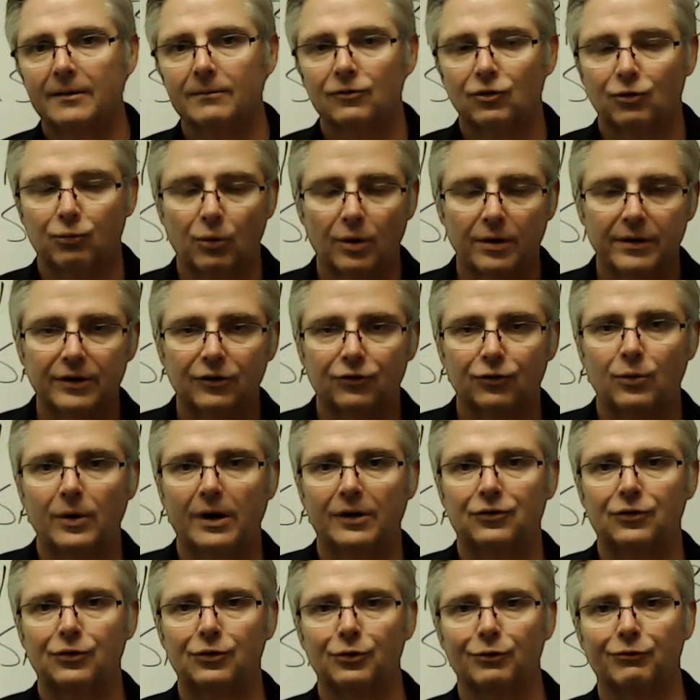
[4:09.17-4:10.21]
It's where these
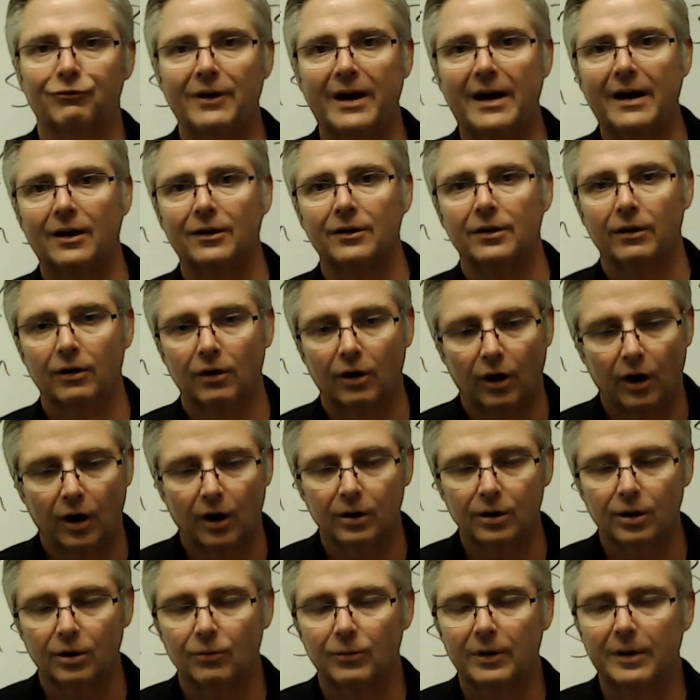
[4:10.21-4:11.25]
questions are found, on
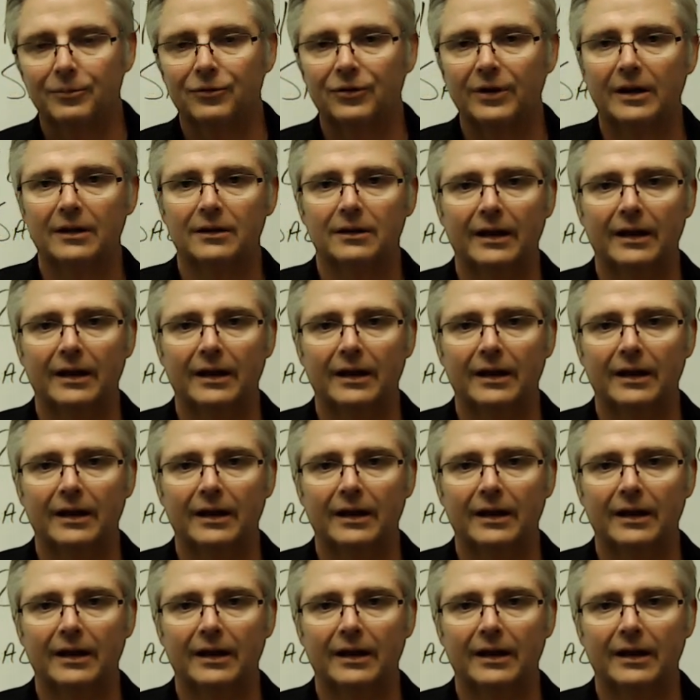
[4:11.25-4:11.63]
our website